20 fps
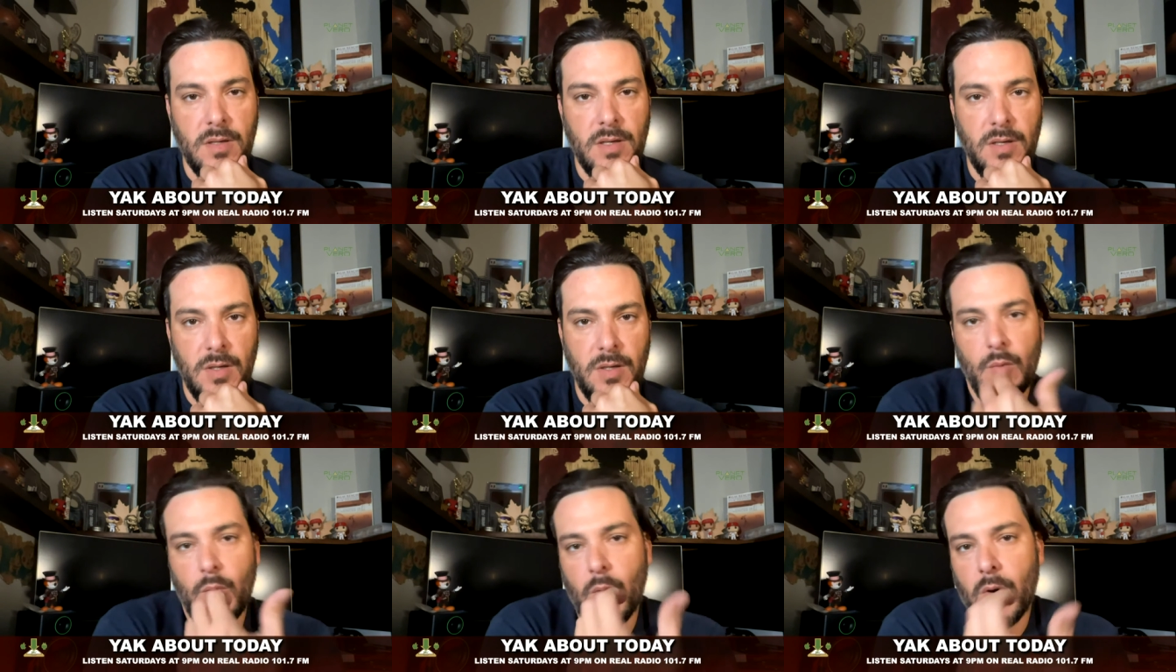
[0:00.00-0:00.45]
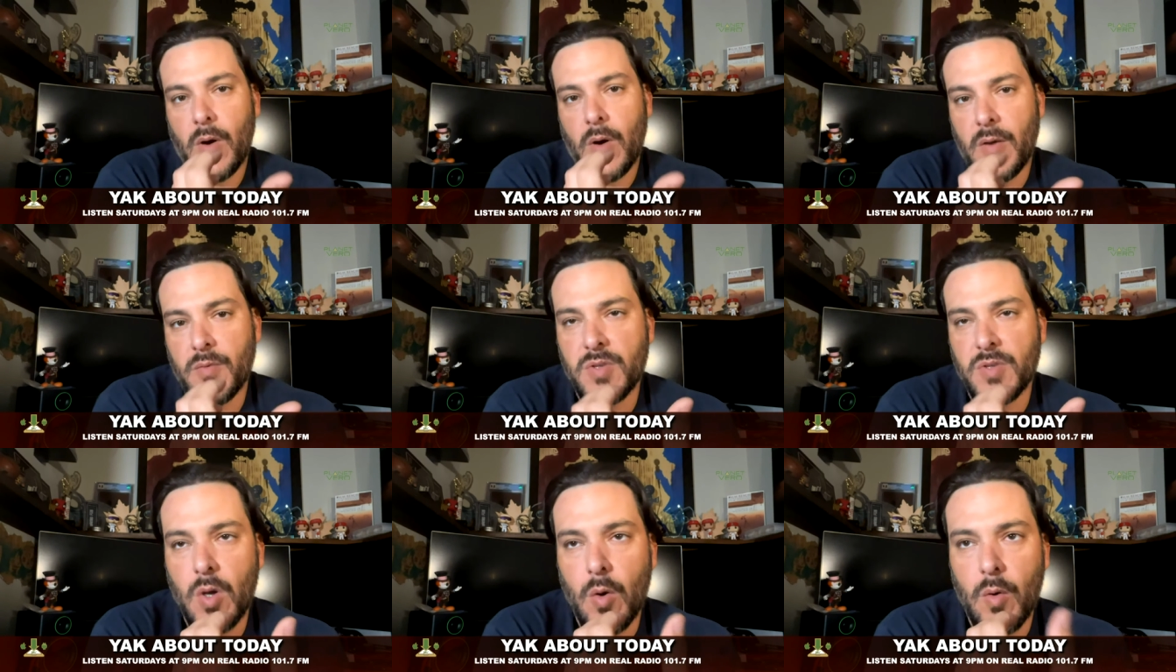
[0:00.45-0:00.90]
knew where I
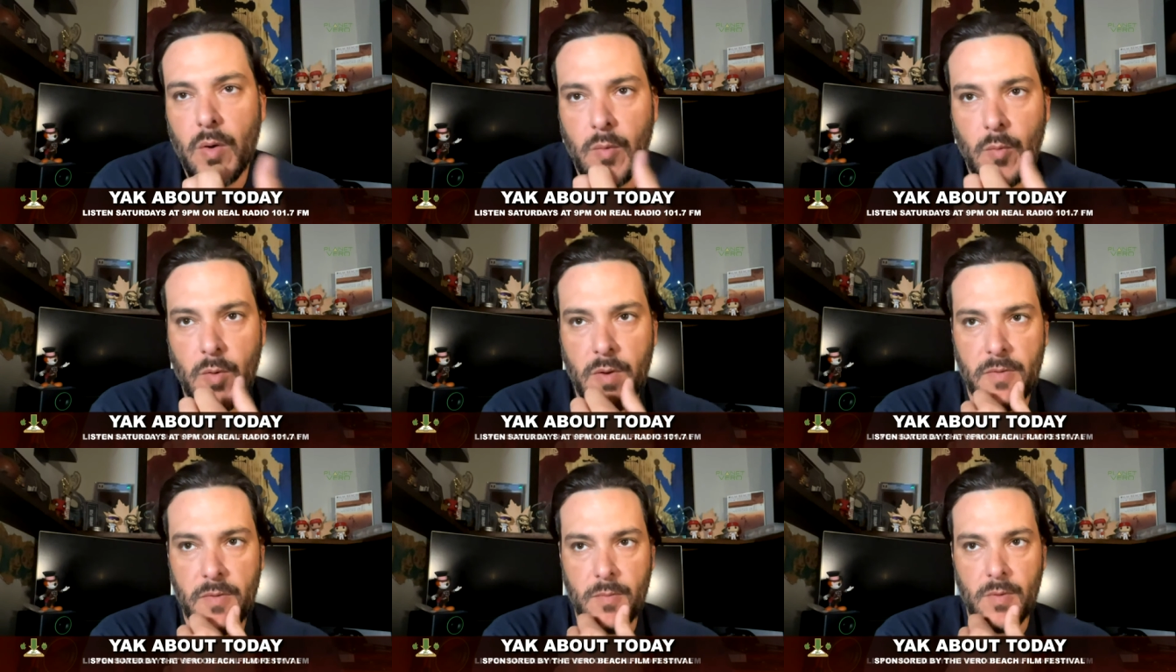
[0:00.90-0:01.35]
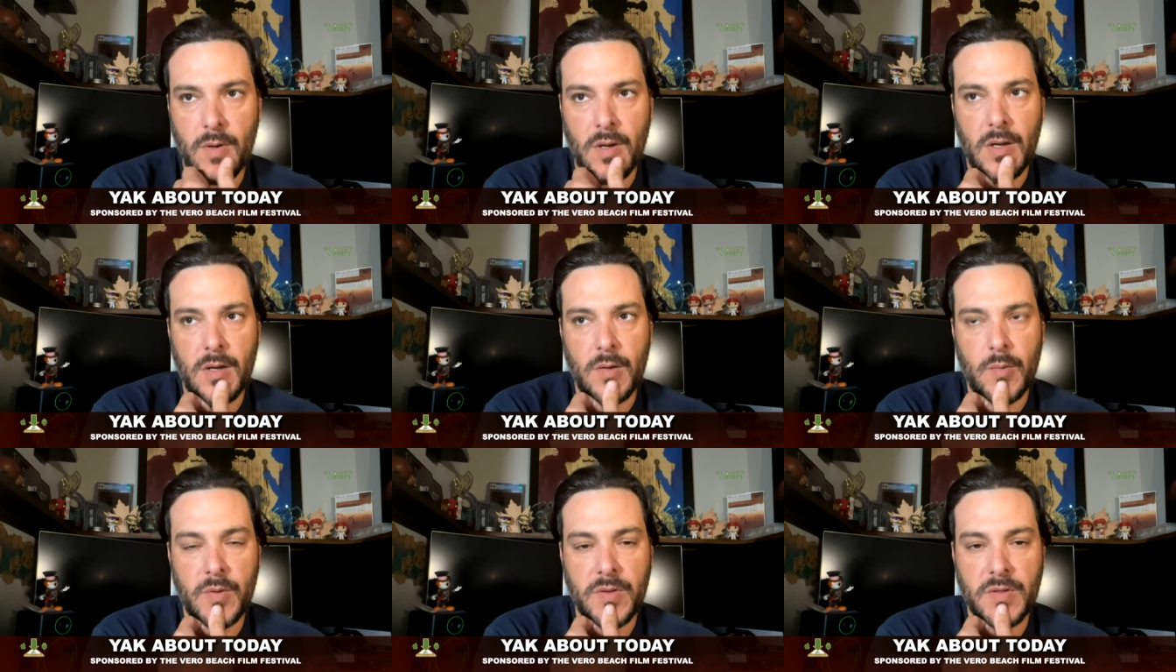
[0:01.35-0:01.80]
was going with
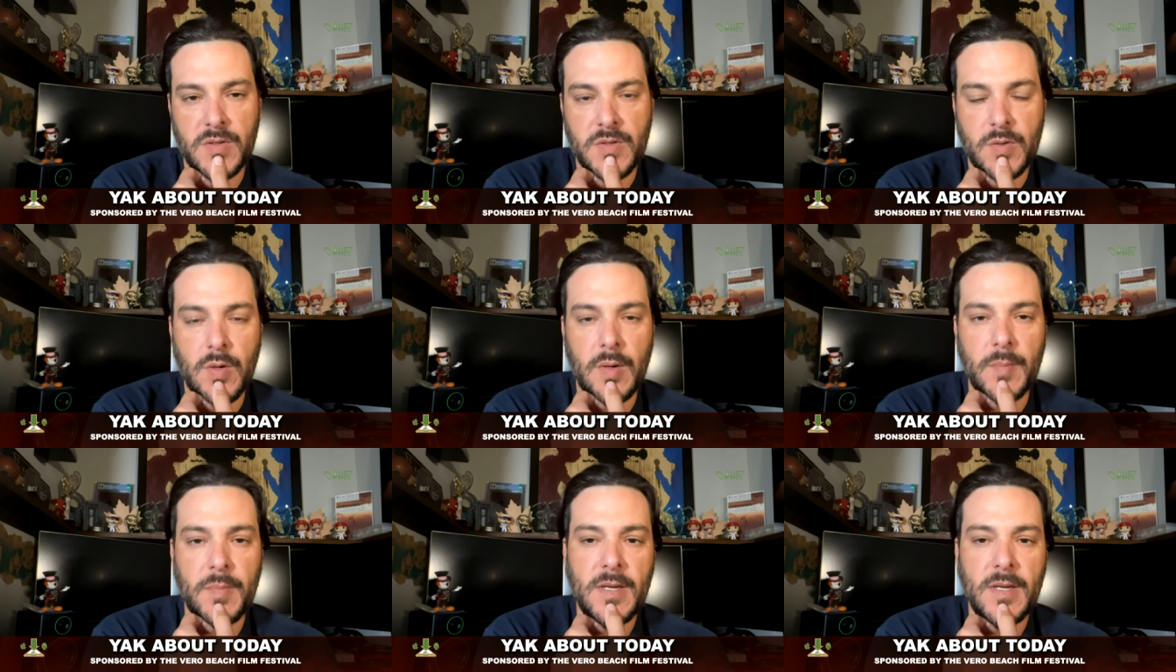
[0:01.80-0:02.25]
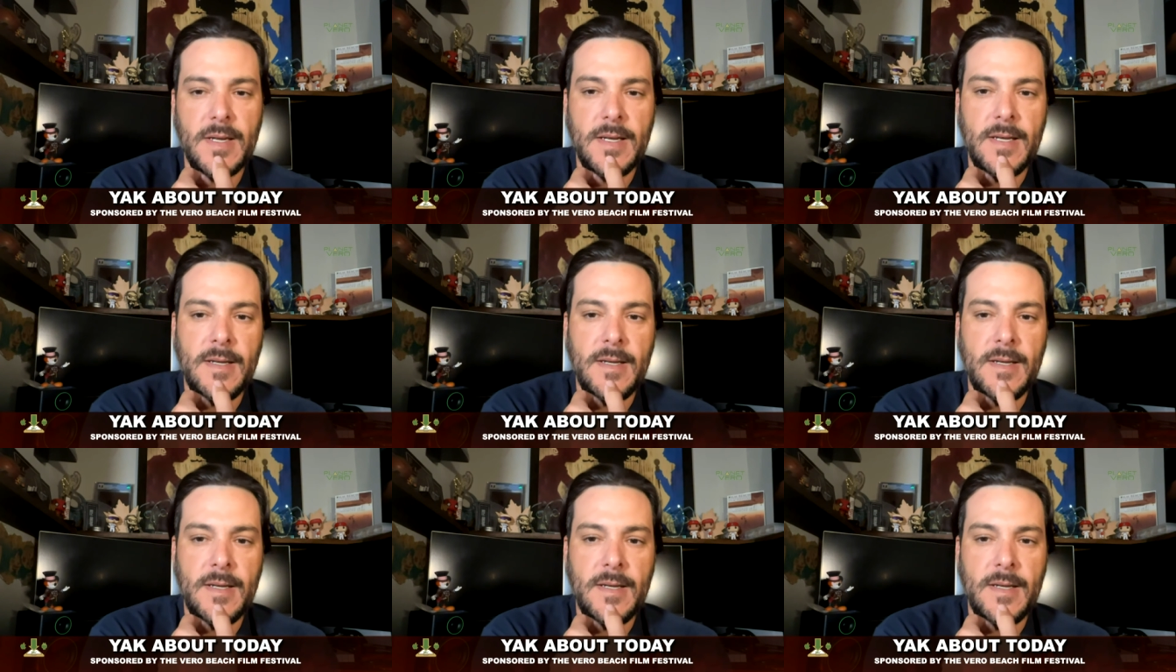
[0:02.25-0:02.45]
the script.